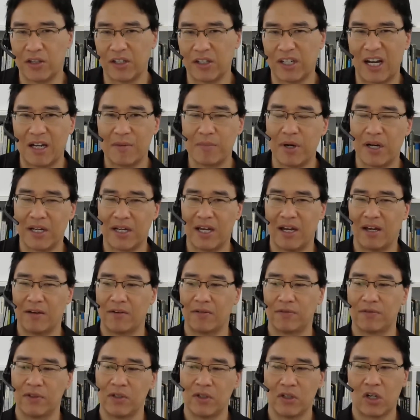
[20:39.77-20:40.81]
And the other guy might
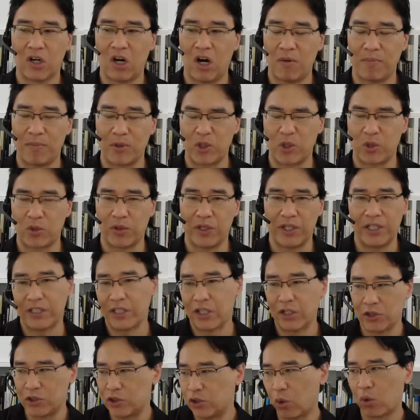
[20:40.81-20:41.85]
have carpentry
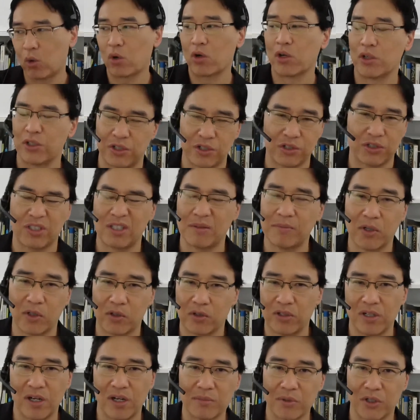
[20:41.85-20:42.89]
and then doors as some
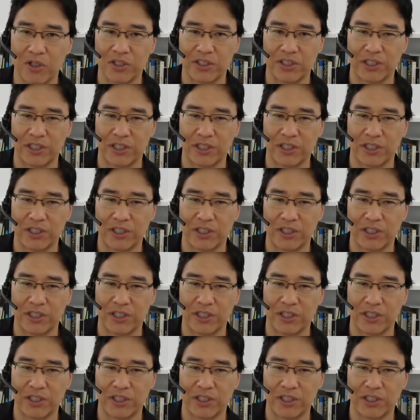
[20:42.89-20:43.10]
other number.